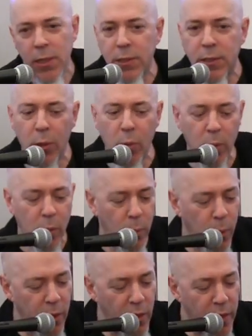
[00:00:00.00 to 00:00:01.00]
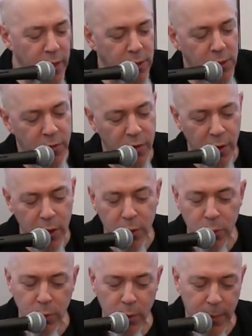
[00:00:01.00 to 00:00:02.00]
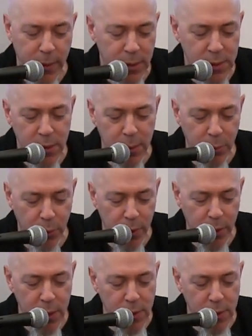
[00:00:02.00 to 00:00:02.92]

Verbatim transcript: So one of the things that's very cool about the Seaboard